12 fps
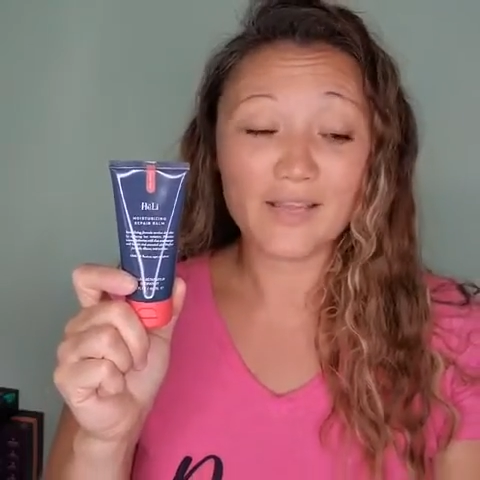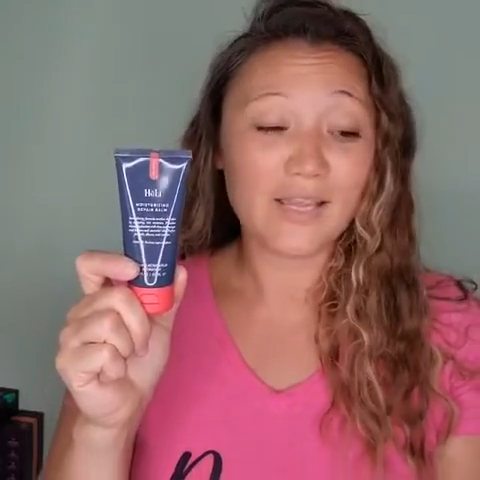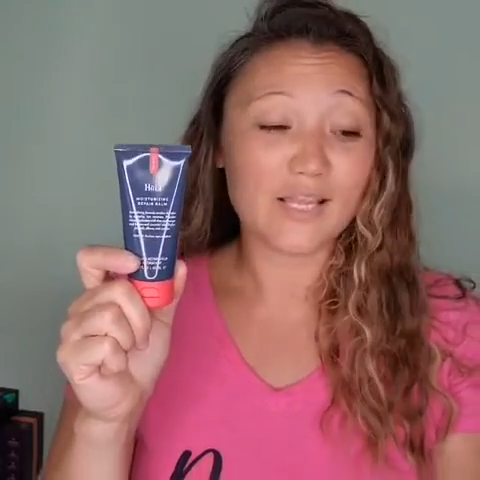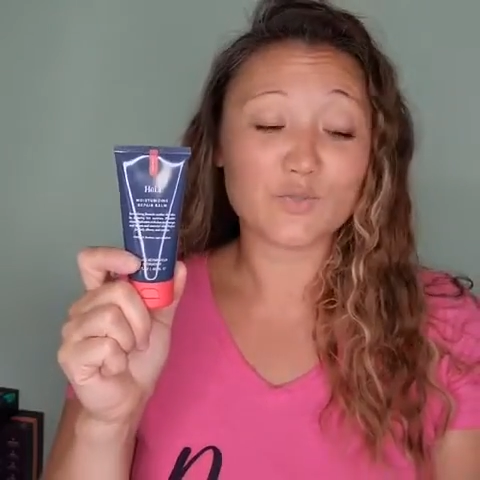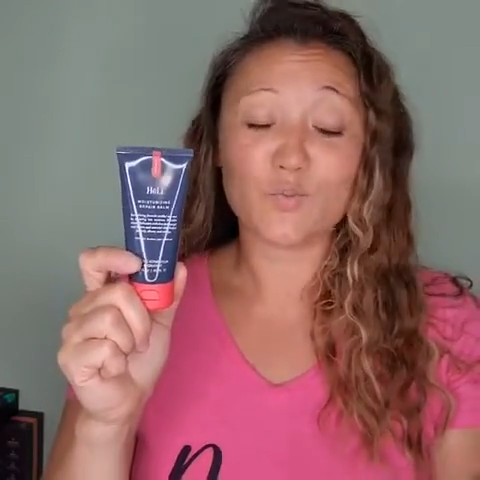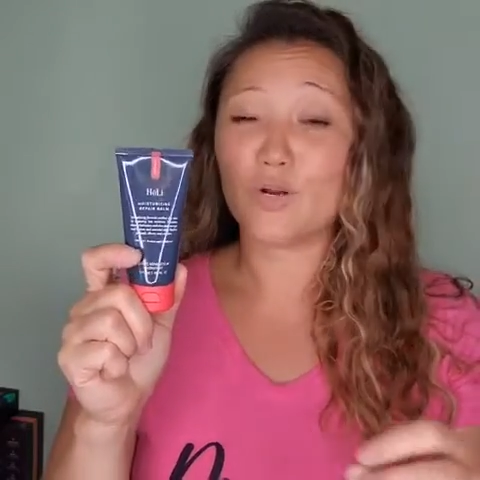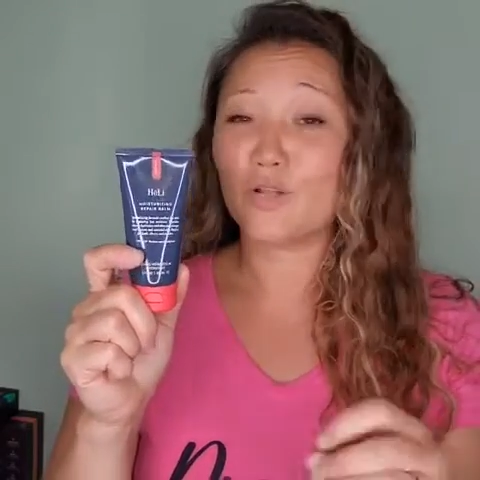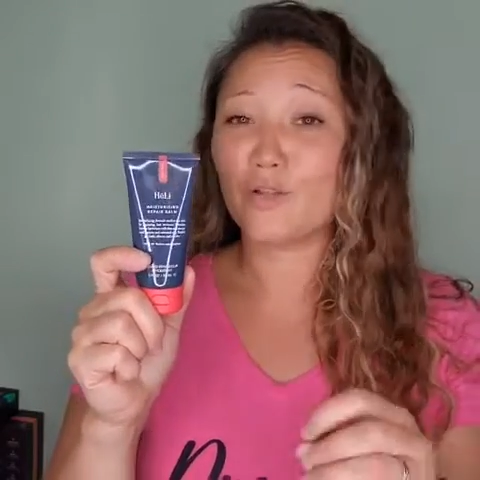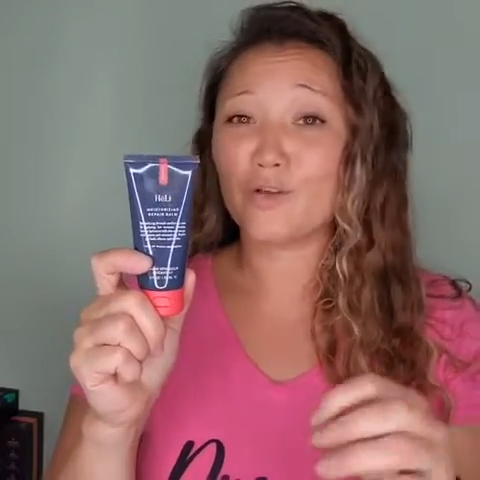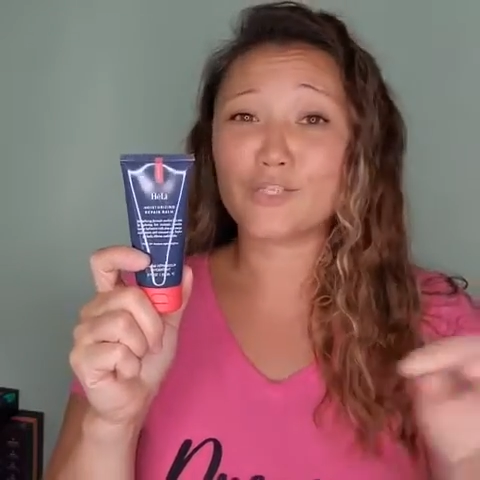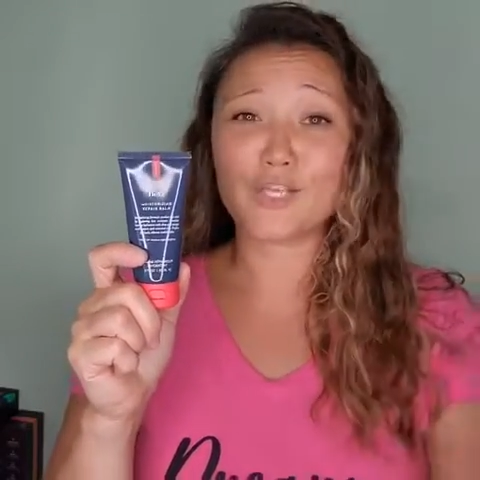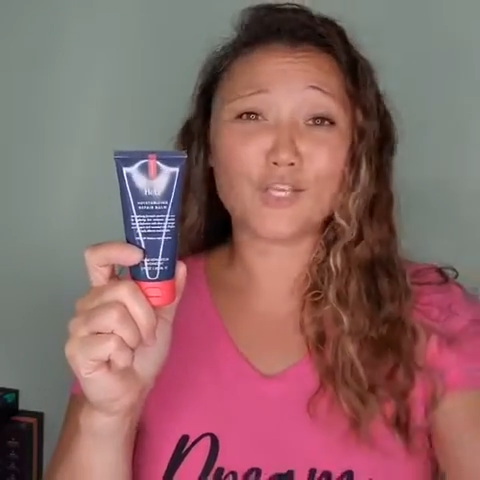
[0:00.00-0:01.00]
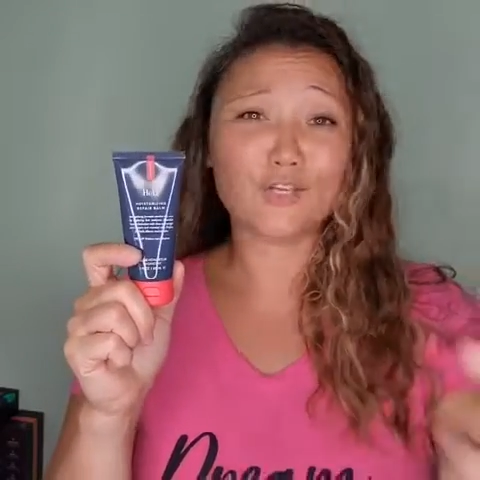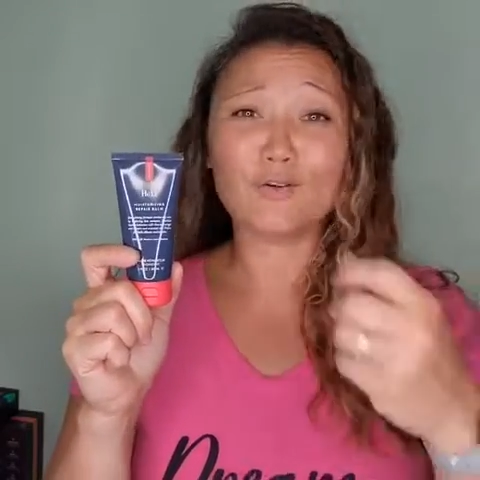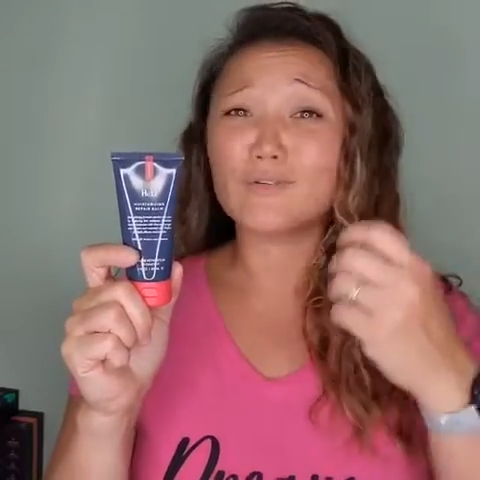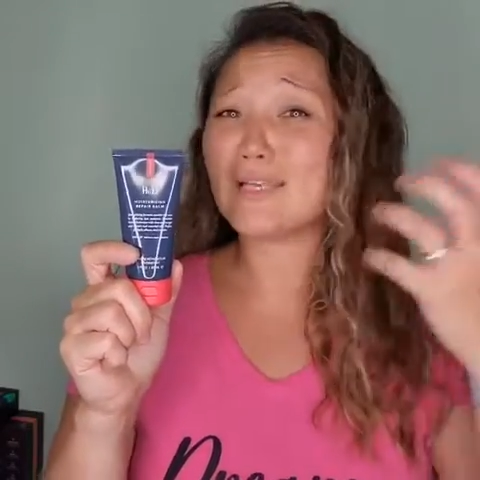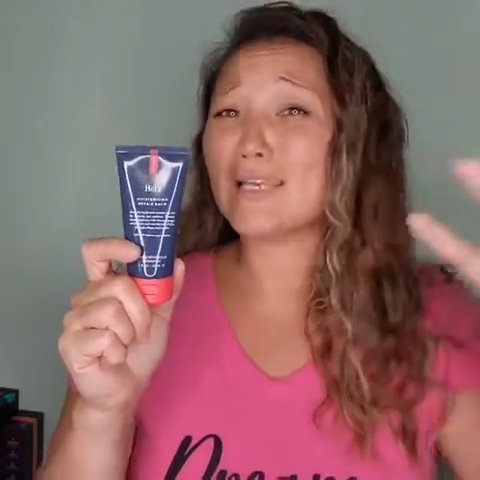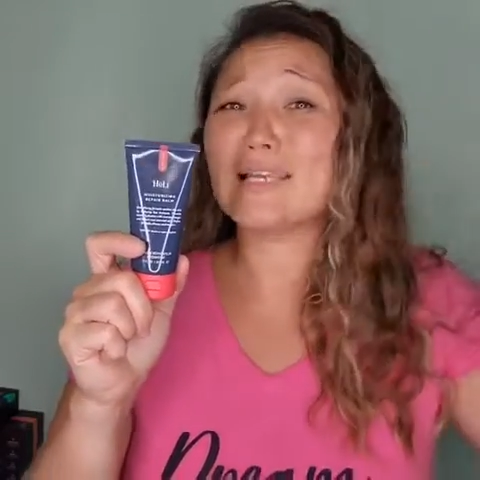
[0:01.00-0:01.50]
It's one of those that you
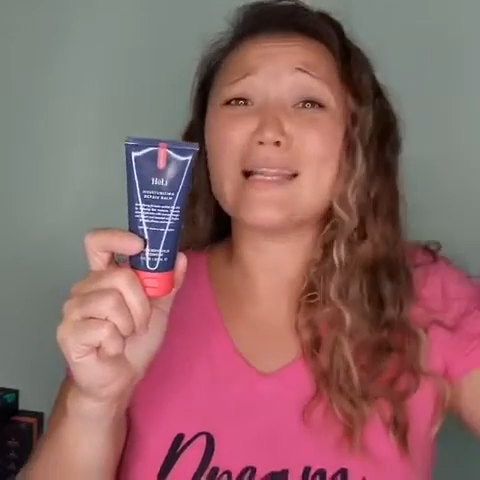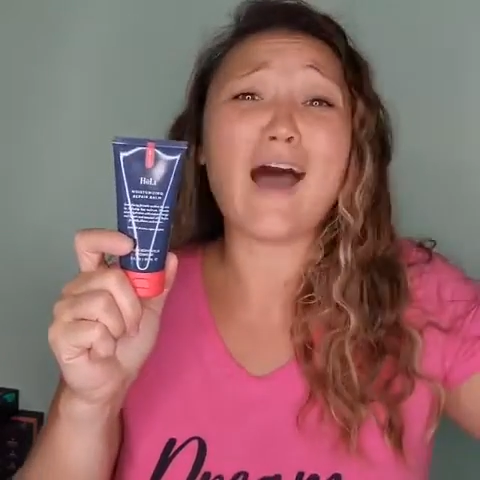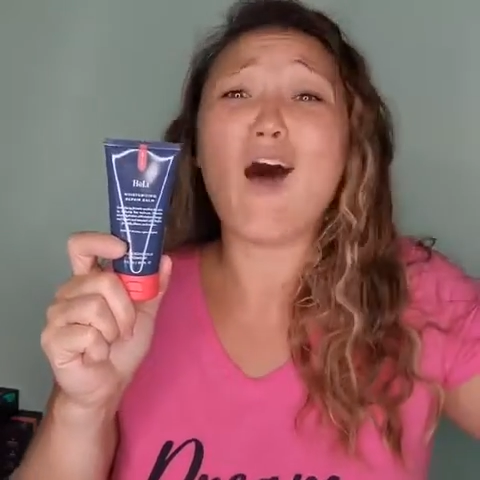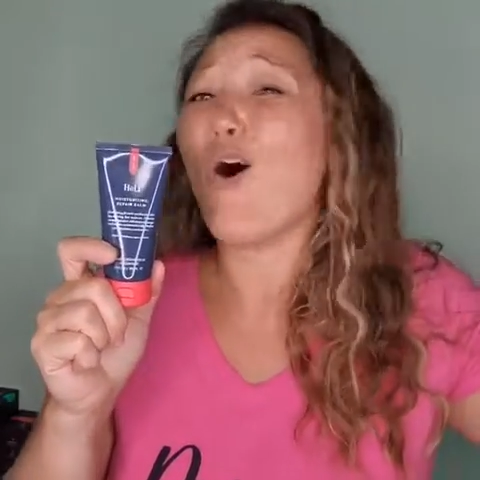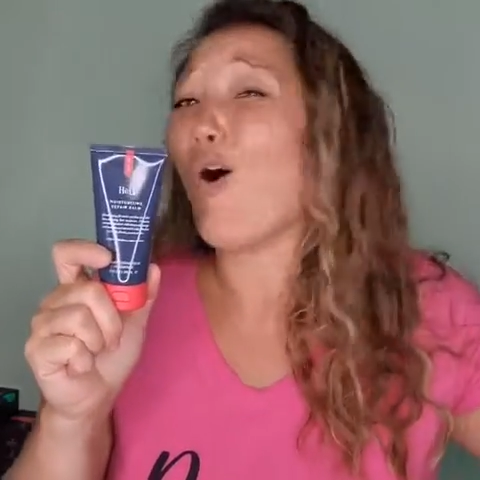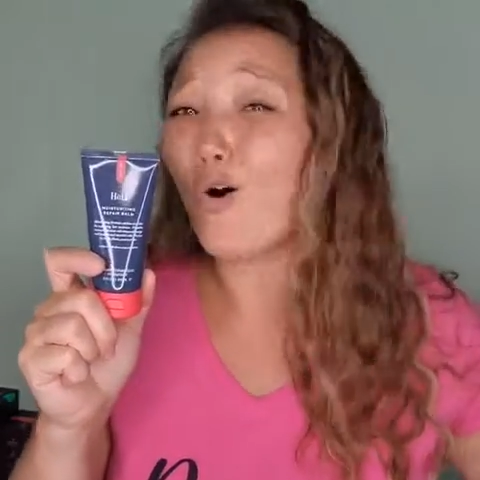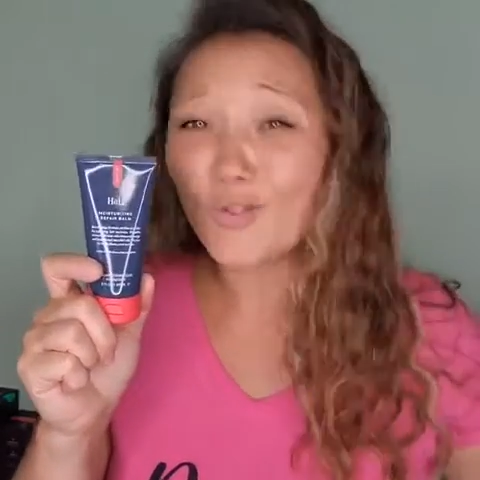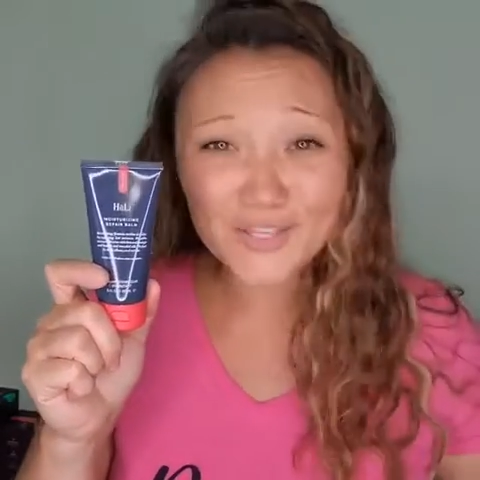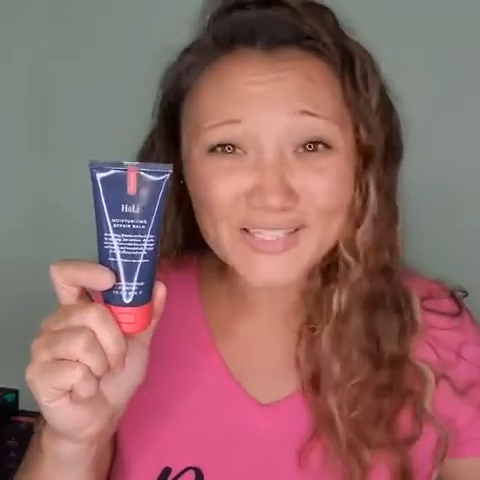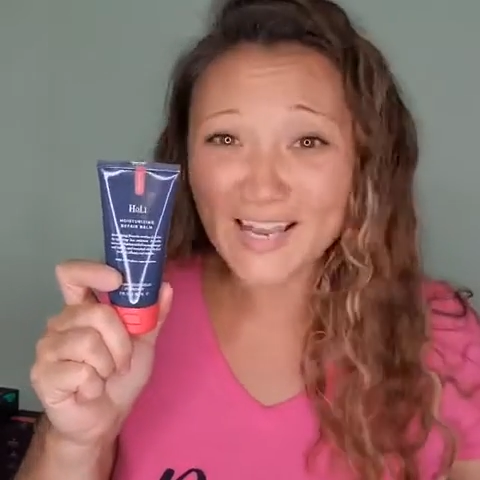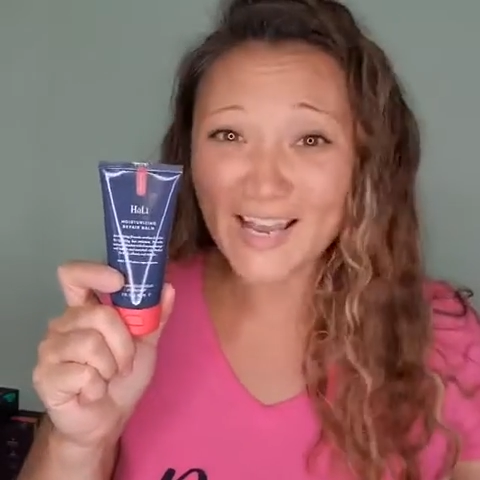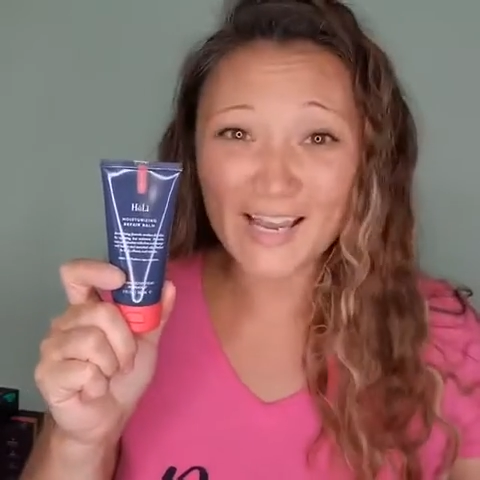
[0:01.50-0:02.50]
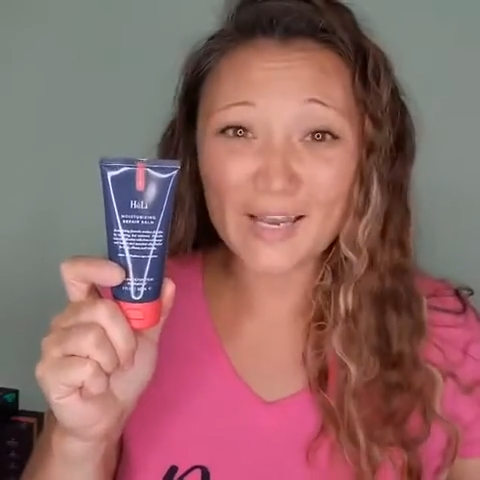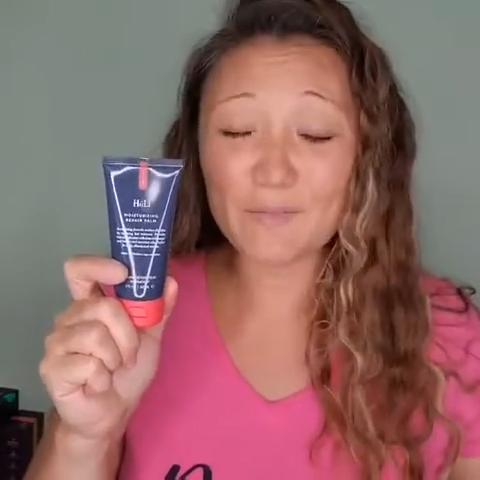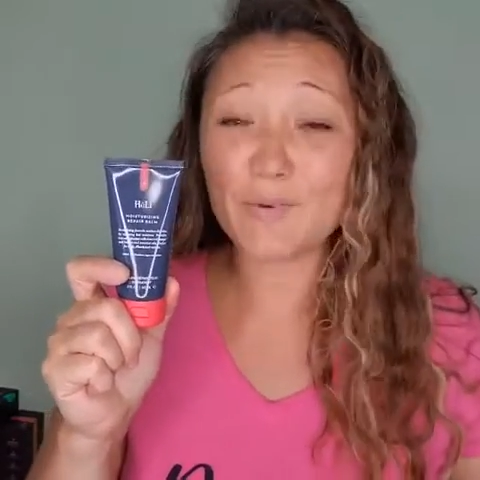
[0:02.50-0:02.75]
don't need all the time,